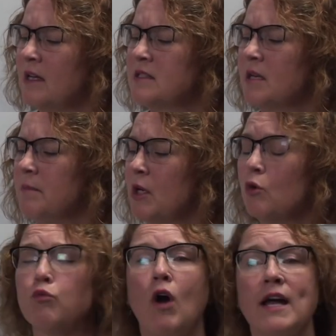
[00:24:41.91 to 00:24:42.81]

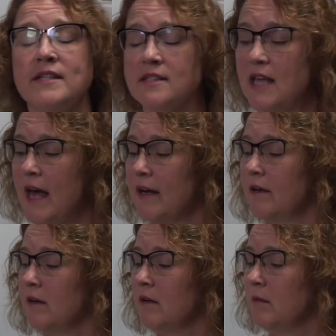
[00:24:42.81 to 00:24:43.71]
Tamir Rice, then,
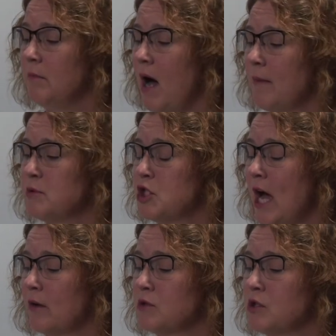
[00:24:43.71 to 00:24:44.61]
Pop
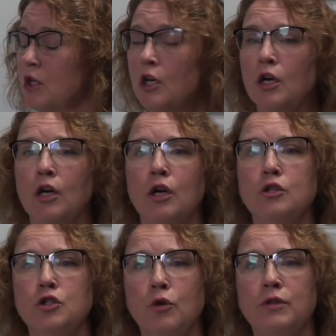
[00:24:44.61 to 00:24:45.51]
shouts.
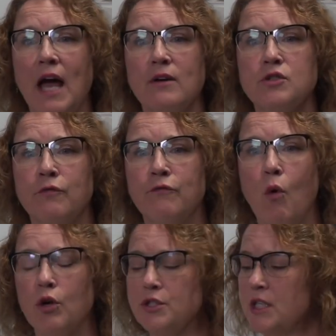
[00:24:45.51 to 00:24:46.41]

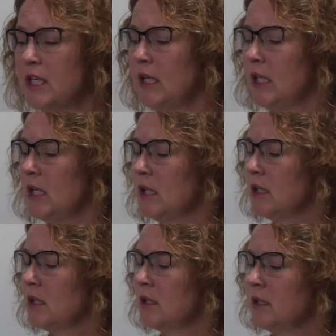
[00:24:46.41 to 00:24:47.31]
2014.
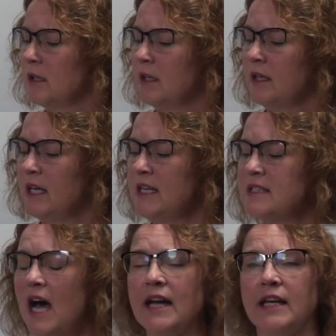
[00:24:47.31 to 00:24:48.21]
He
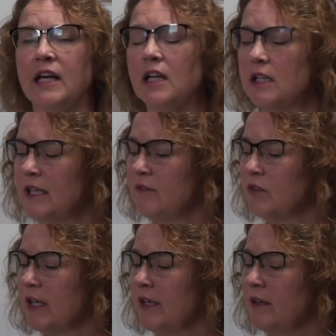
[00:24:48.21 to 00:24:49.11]
died in
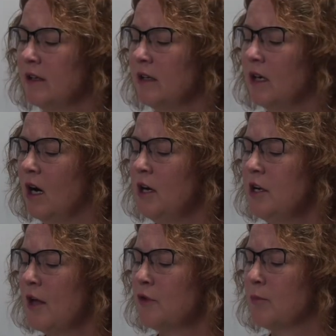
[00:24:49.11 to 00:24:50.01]
Cleveland.
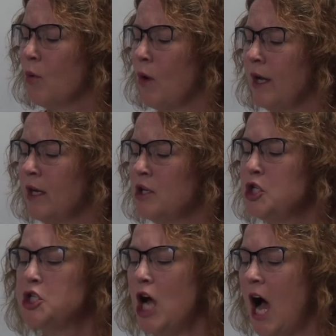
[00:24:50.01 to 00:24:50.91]
Another boy
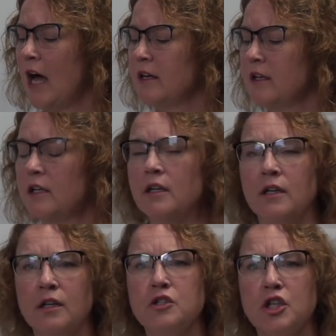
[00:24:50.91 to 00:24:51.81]
shot
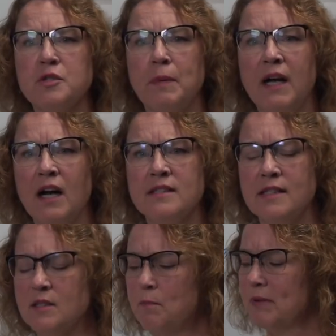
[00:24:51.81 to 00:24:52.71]
just because
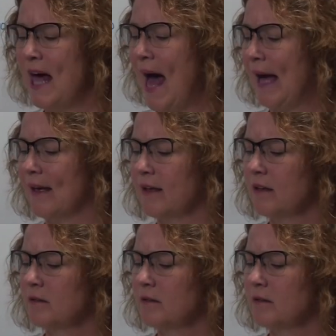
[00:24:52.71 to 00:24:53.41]
he's black.